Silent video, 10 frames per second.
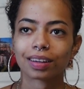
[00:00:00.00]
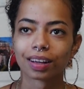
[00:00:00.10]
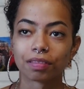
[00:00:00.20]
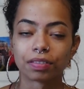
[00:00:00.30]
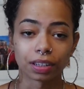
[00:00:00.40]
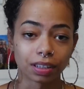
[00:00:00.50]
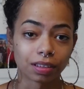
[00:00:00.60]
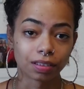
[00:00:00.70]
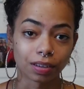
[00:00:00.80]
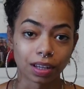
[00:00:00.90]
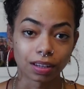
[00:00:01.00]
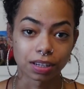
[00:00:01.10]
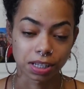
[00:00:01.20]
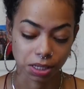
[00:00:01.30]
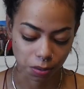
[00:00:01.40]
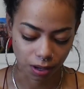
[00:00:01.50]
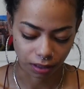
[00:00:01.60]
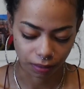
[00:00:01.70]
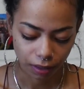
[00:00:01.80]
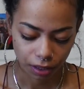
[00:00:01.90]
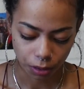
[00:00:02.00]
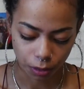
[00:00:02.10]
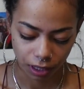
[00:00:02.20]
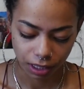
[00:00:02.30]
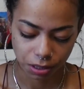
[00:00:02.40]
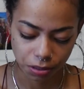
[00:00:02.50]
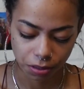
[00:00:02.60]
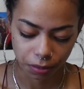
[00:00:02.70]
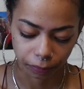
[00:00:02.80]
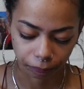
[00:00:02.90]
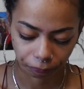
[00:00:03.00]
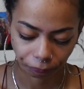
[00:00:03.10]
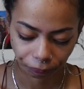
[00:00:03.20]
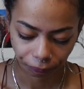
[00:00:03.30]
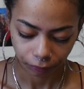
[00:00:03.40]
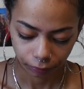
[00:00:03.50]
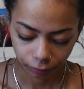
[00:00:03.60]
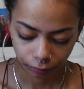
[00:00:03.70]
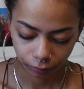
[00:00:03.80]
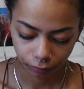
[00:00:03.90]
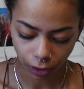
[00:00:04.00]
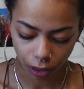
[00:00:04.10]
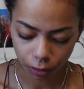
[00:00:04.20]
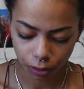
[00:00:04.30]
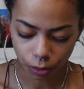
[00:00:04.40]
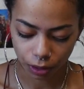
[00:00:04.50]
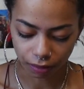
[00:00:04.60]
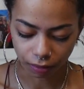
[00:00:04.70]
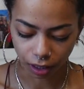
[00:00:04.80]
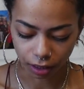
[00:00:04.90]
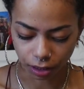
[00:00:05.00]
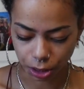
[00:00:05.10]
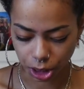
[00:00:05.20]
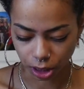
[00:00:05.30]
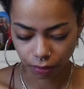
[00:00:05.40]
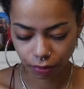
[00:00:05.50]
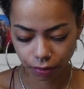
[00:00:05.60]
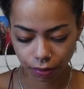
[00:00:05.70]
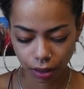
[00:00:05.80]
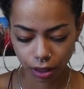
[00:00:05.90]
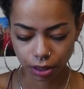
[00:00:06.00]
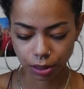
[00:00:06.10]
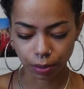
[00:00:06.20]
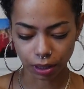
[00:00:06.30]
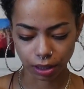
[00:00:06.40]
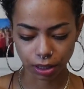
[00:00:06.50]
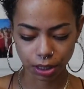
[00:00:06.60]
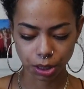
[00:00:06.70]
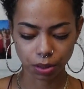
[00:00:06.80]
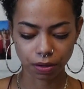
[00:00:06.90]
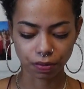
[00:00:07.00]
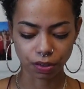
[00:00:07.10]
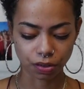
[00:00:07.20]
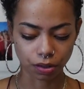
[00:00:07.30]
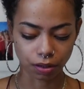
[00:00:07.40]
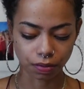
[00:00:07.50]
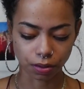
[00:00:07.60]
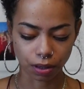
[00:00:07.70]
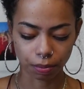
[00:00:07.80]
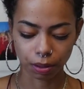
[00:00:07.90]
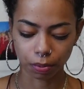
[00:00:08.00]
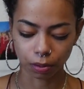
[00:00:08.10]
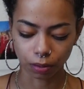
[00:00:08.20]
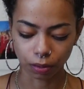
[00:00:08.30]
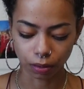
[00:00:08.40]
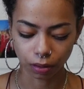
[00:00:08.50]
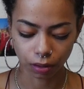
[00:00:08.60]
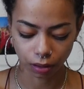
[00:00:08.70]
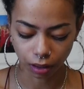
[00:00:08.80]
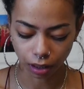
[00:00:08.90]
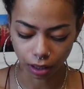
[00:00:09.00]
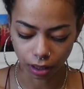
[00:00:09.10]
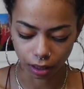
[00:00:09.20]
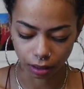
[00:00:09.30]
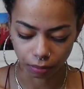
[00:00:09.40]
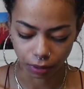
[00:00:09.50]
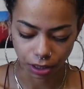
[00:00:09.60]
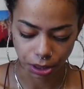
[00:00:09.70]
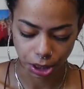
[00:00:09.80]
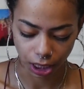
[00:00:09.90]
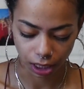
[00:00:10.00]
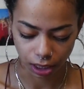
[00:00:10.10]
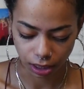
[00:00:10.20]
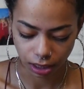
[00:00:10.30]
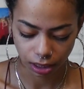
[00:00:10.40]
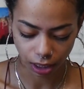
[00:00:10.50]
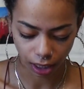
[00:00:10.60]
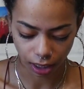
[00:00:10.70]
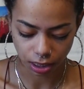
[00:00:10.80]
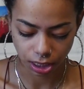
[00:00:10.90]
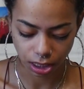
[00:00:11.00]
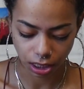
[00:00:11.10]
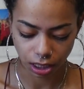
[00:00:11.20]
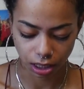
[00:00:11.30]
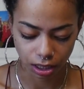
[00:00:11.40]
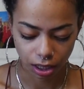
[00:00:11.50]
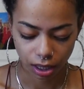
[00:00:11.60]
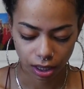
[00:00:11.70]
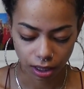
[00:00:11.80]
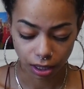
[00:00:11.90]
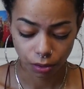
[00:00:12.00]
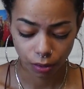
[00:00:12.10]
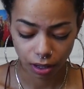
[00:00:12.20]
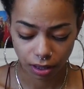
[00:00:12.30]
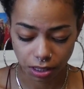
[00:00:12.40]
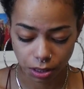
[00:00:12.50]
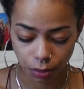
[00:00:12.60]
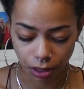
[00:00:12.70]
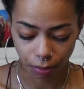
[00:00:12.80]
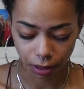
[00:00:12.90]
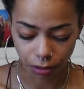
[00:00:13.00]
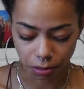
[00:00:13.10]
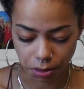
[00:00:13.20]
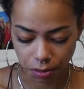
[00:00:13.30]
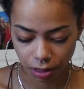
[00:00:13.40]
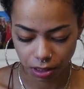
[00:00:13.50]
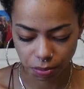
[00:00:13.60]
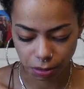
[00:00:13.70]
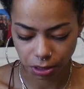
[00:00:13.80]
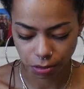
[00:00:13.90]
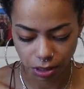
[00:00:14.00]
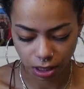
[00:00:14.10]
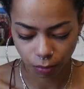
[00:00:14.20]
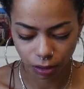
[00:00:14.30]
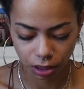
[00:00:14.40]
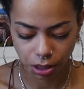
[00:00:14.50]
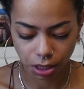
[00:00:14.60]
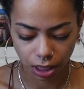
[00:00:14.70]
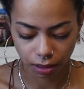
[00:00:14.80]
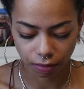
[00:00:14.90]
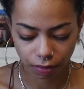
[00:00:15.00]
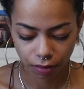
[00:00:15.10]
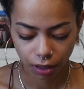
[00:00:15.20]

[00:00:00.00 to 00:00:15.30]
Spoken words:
comforting to others as well. You don't like to, although you don't give a lot of yourself to others, you give just enough so that people understand and see that you are this Queen of Pentacles. You are this person who's willing to give